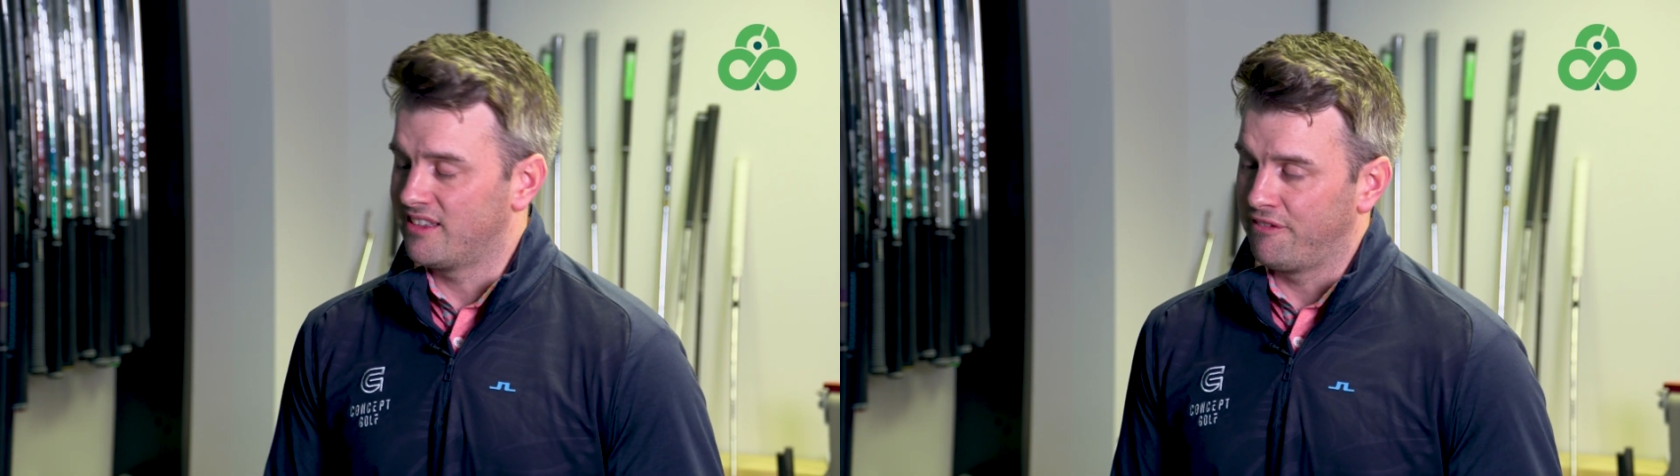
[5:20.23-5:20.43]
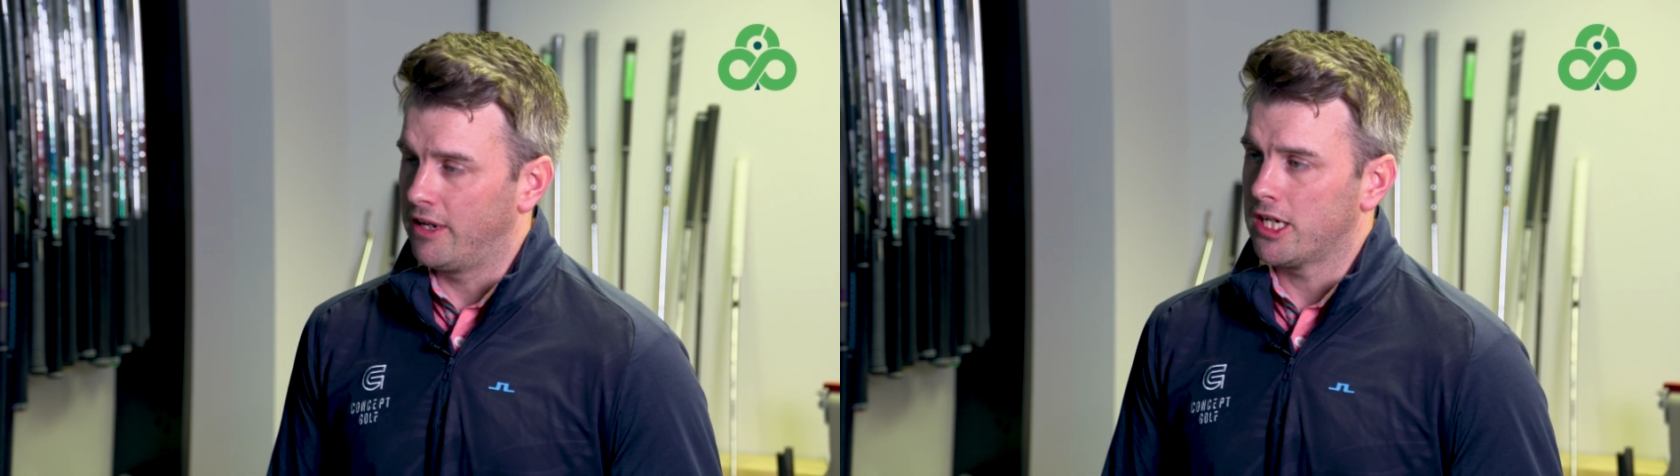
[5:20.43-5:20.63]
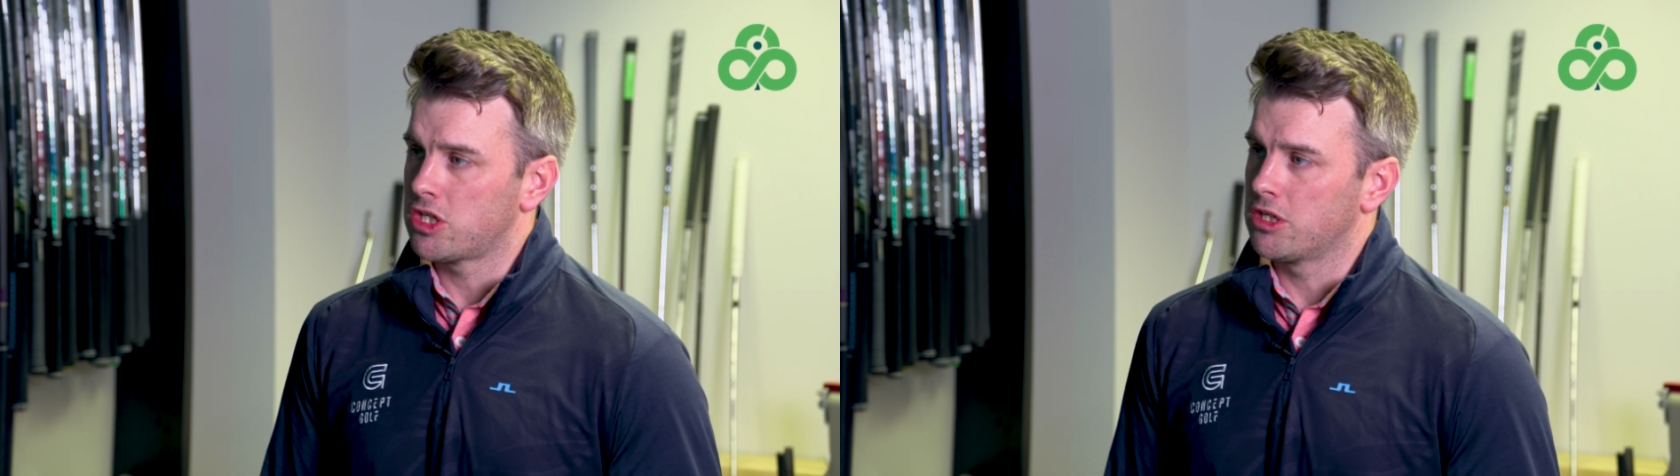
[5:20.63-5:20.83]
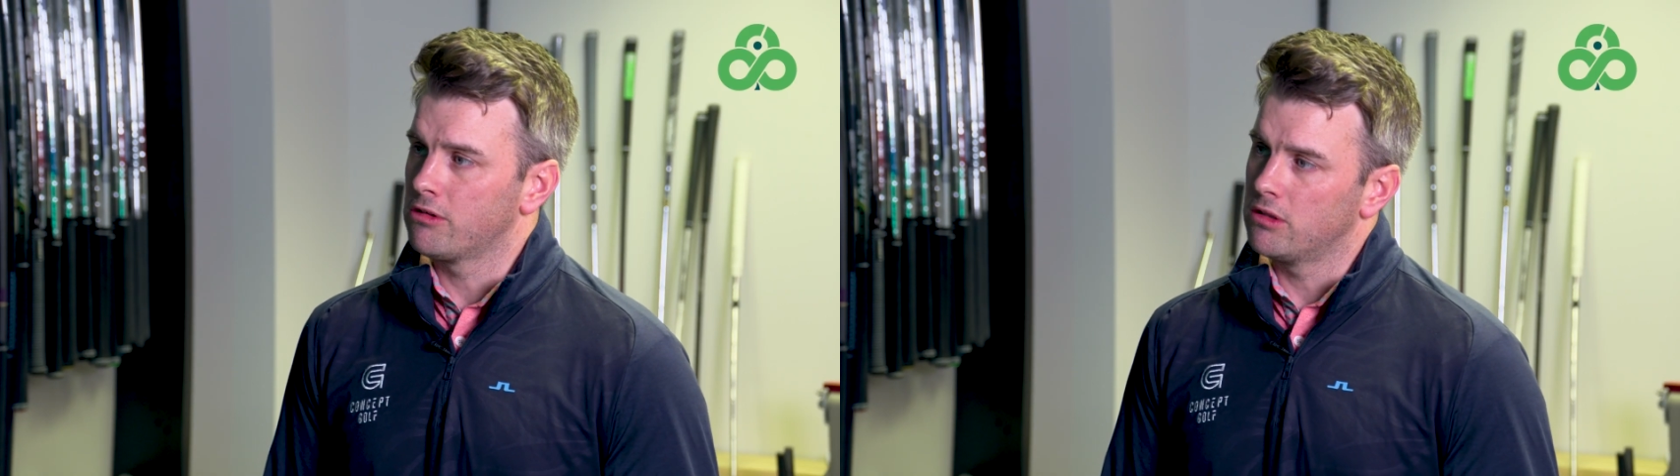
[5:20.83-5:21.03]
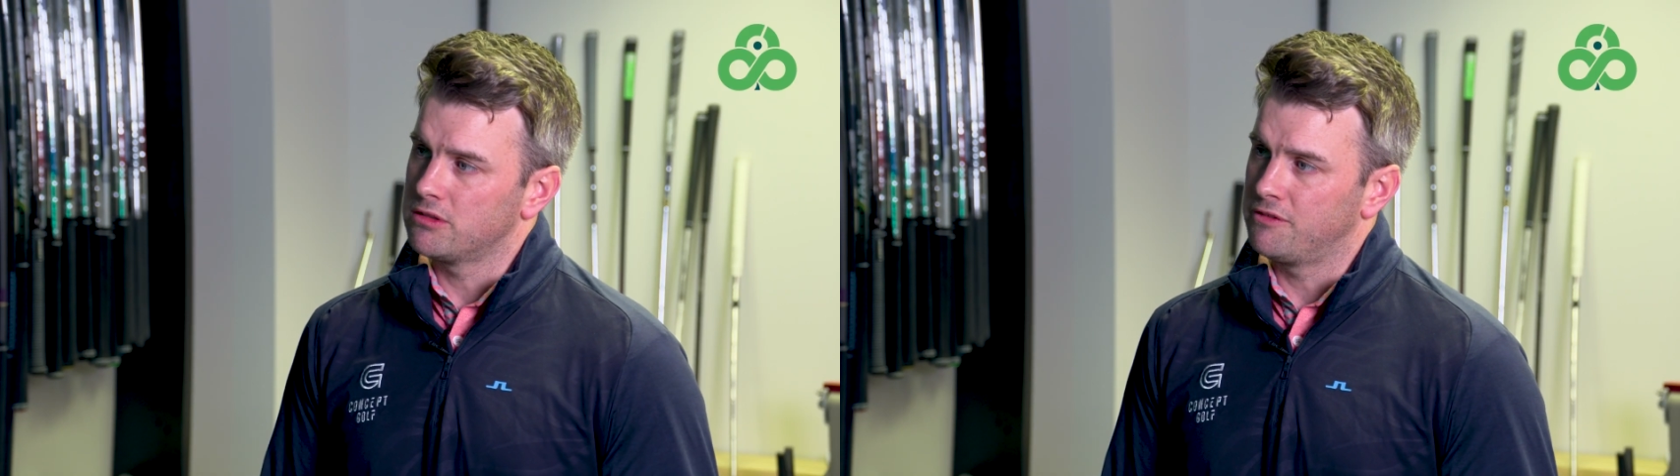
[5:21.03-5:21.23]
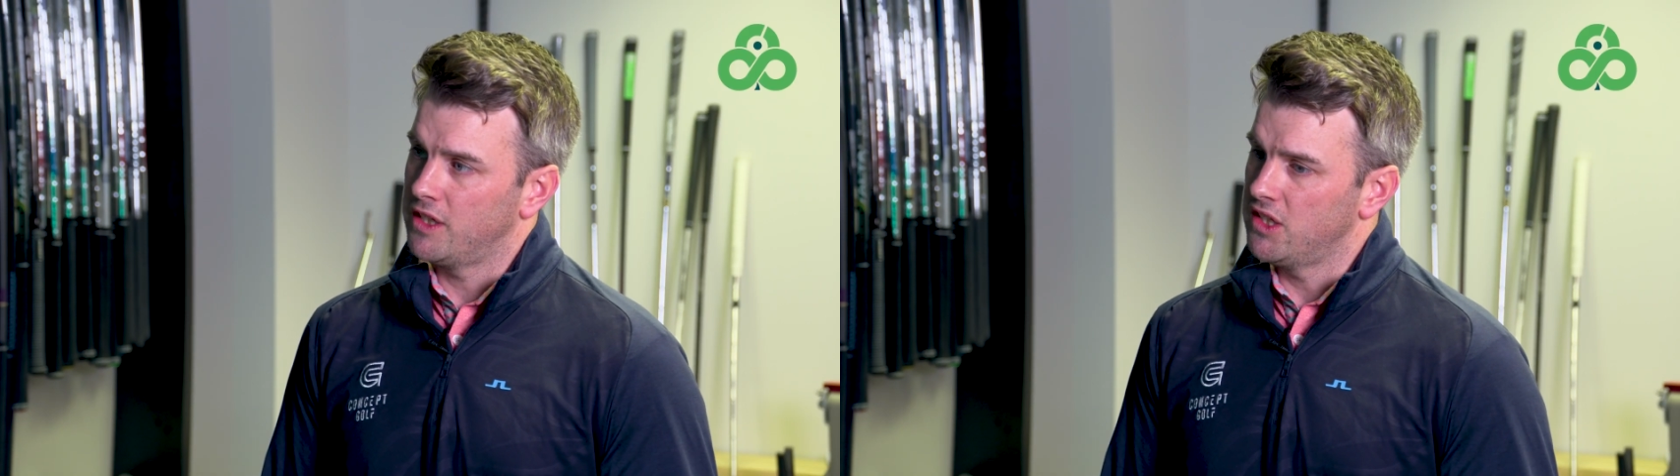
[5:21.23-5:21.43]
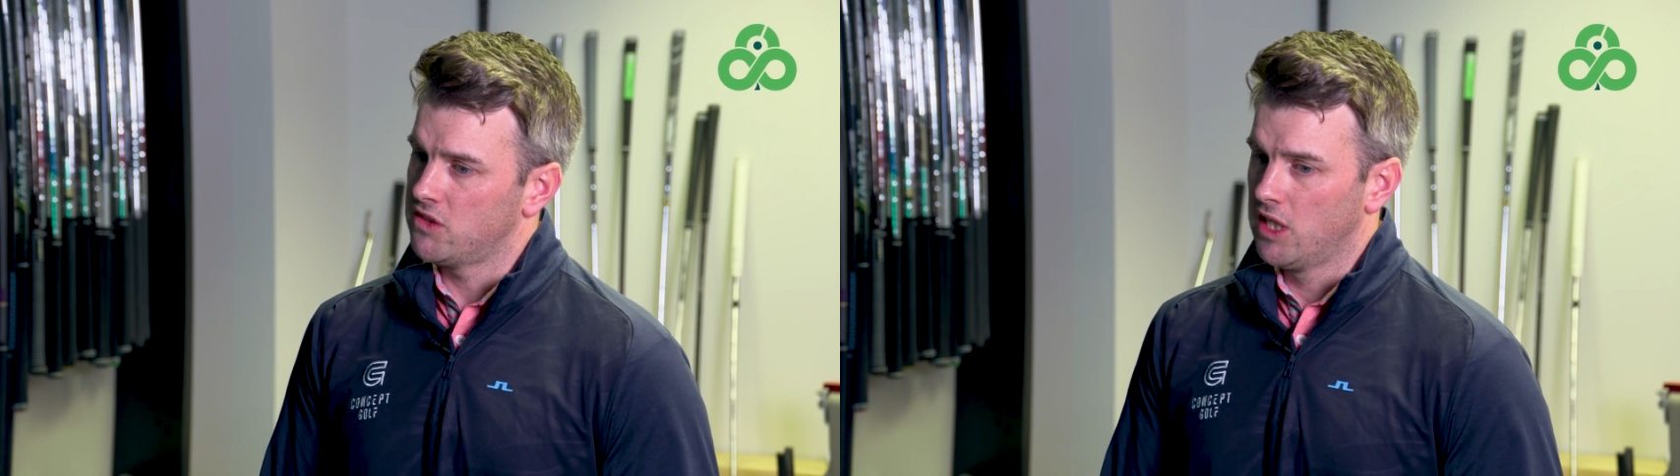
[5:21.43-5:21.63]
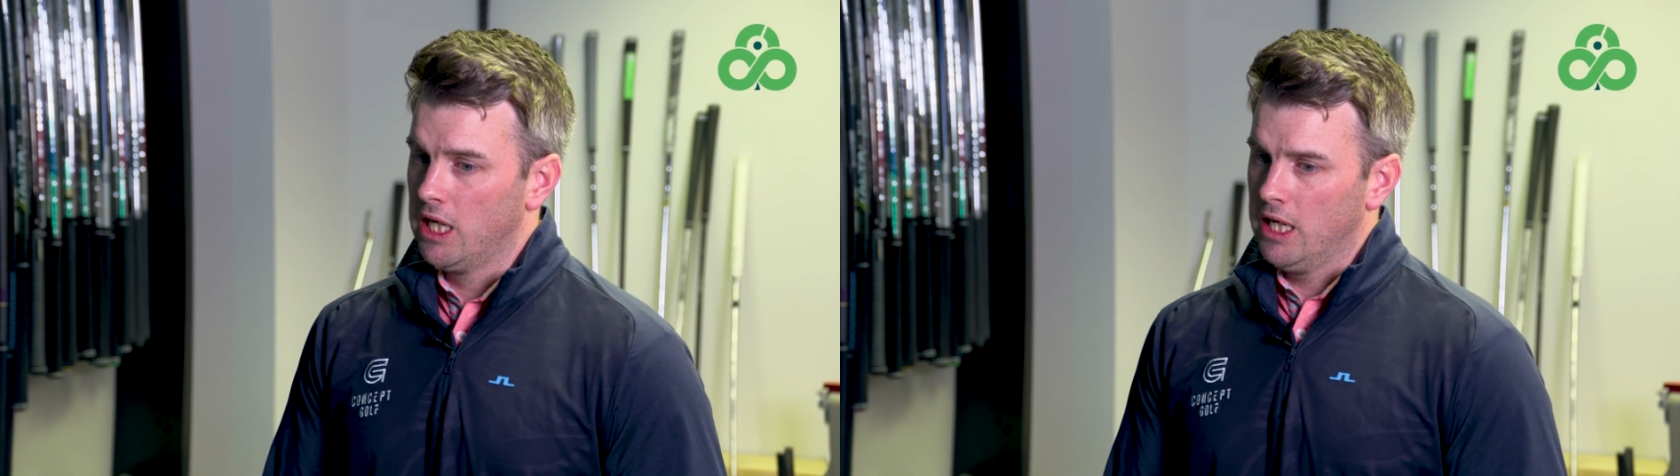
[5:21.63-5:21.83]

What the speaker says: deflection across the face.